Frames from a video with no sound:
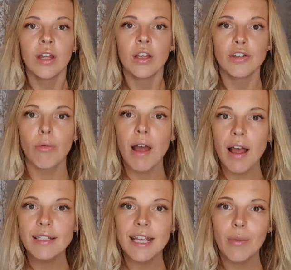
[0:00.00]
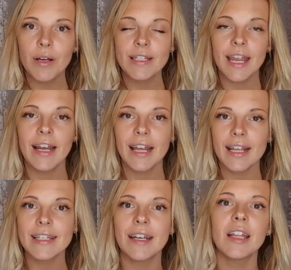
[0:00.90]
So lastly, I want to say, like I
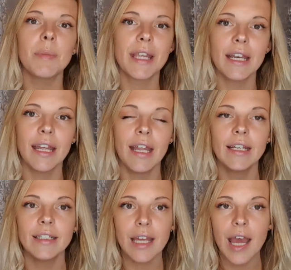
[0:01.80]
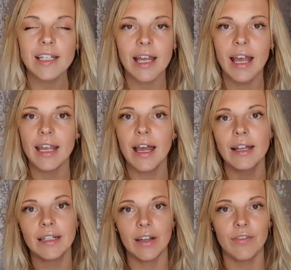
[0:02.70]
said at the beginning, yes, I had
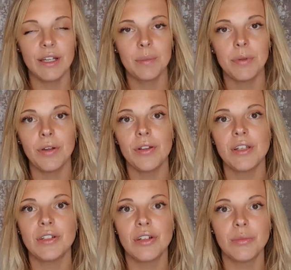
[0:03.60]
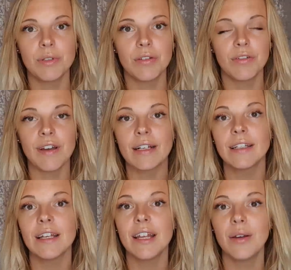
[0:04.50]
a lovely birth in terms of the fact
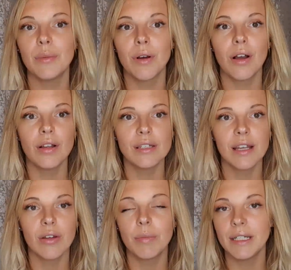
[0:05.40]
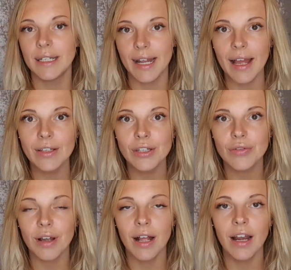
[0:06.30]
that it was completely
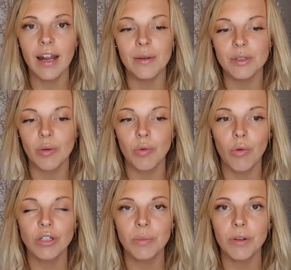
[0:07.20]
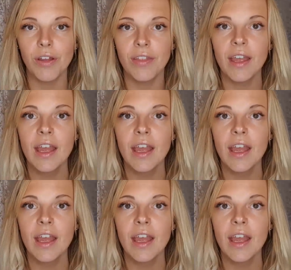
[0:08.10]
natural and it was a water birth,